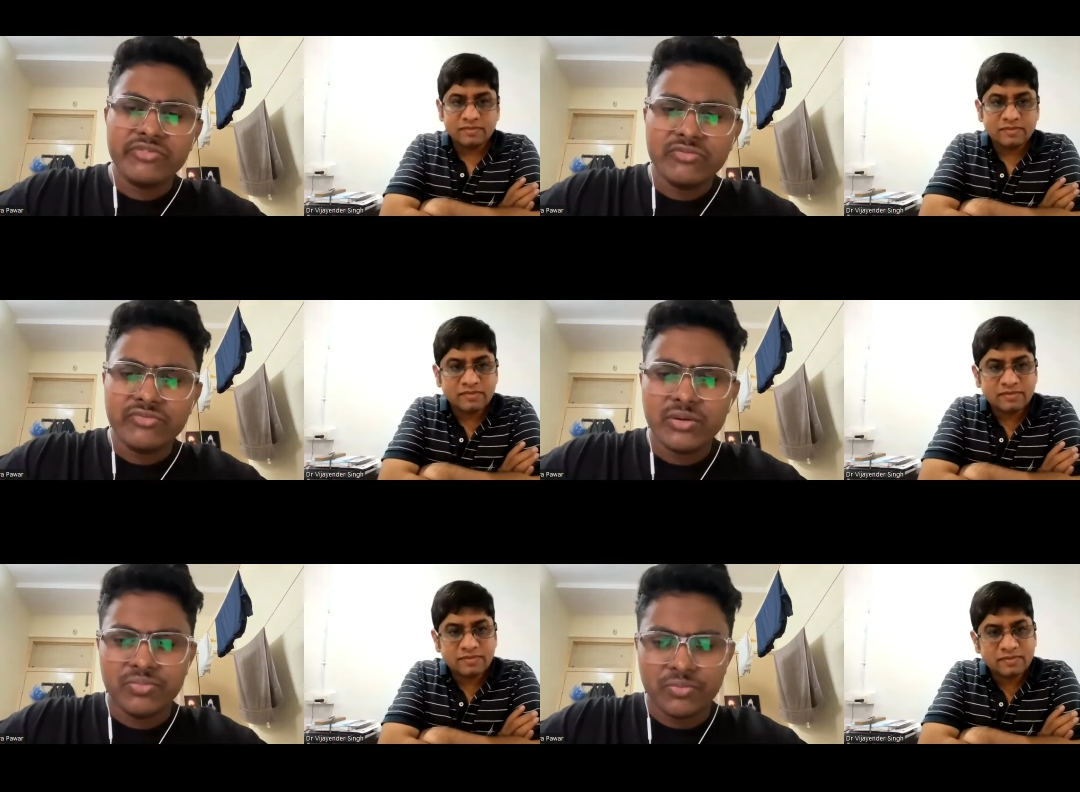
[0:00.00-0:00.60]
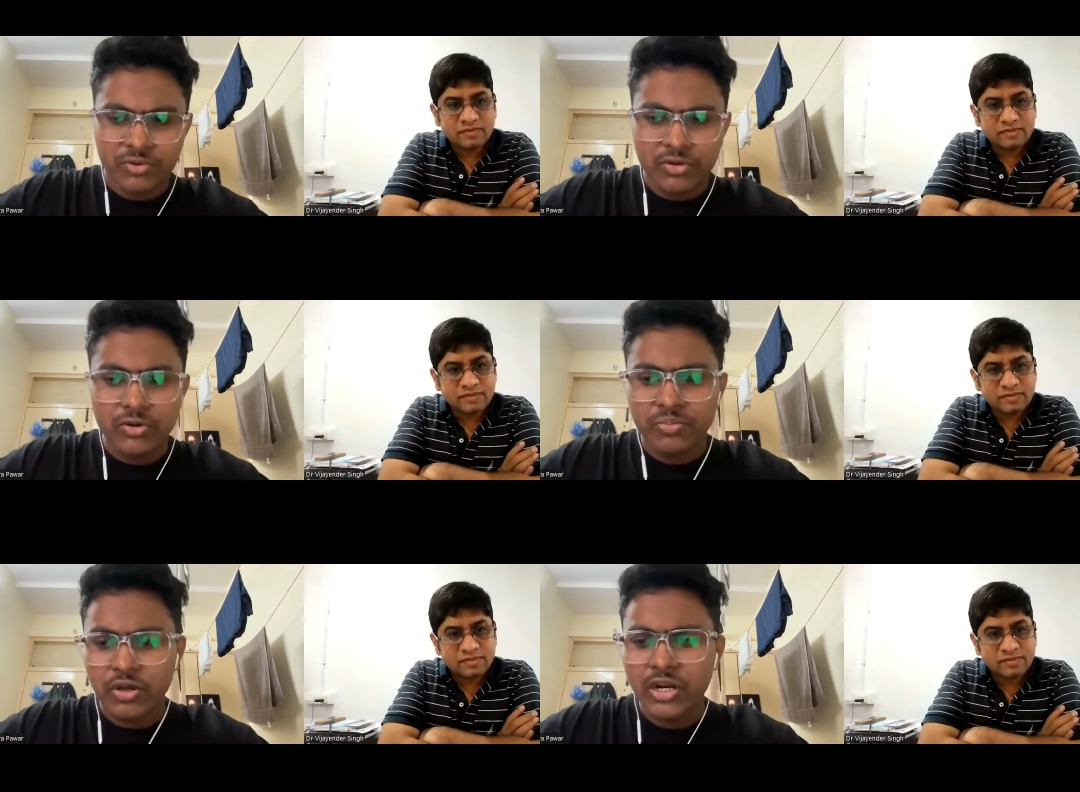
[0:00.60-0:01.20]
Speaker 1: of them were
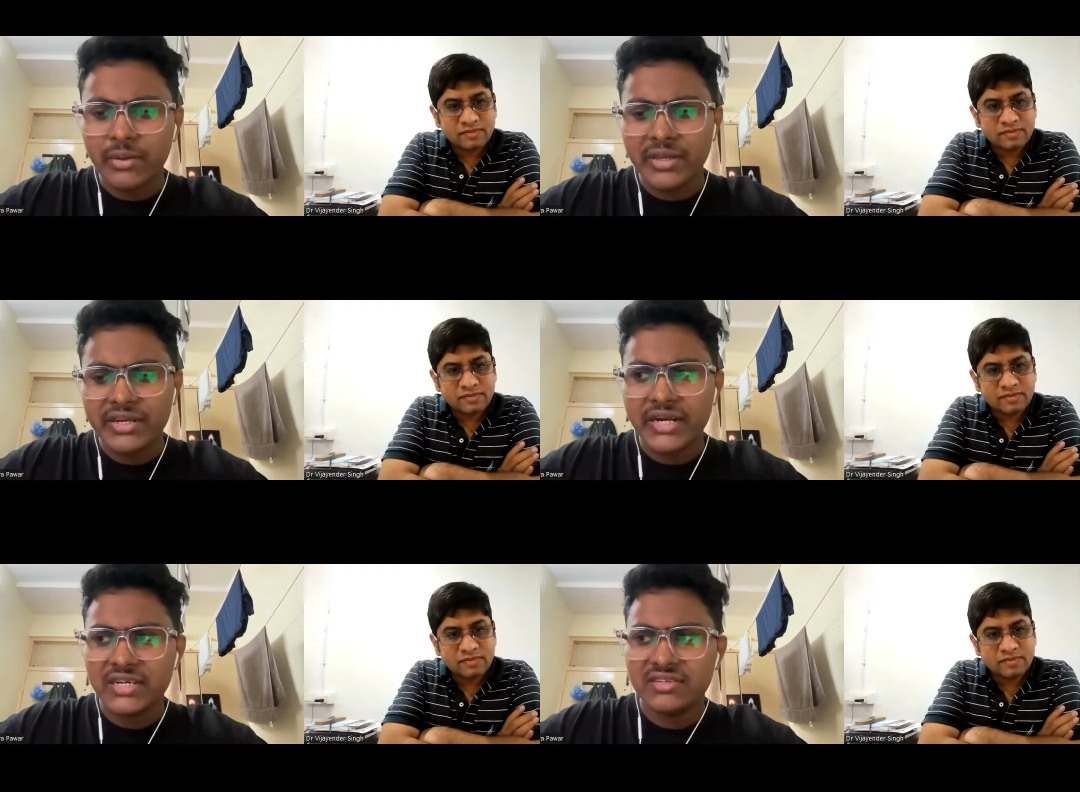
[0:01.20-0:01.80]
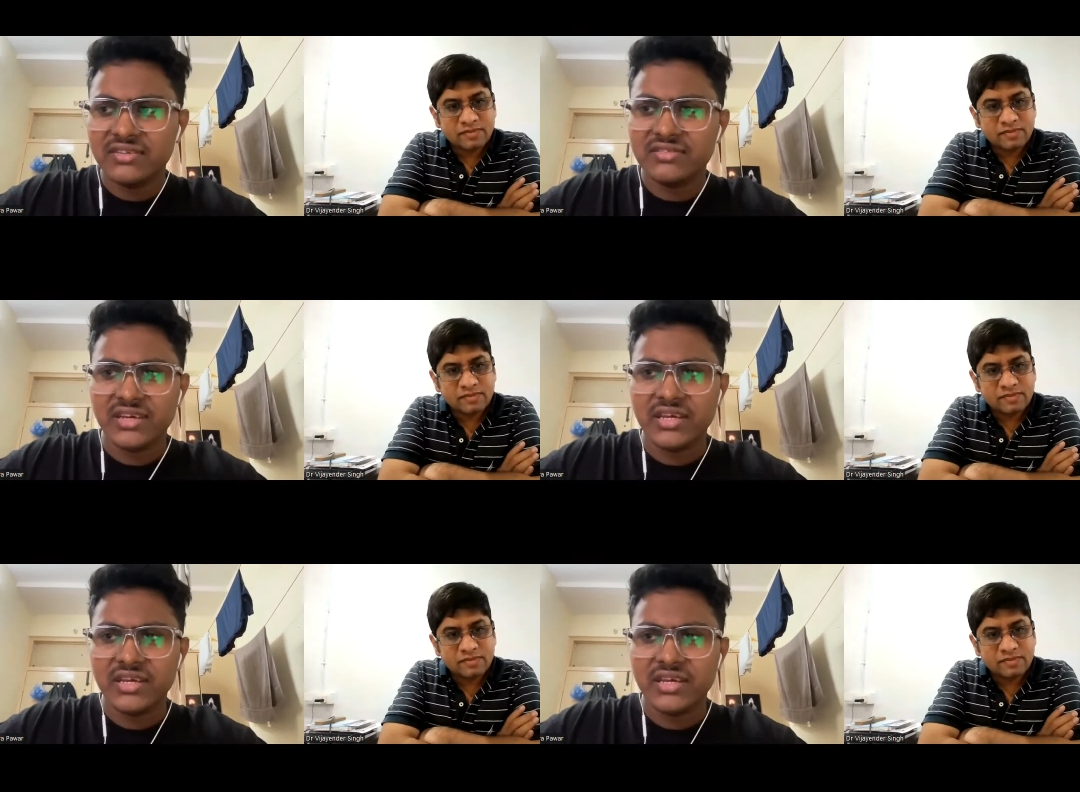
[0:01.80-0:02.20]
programming related, since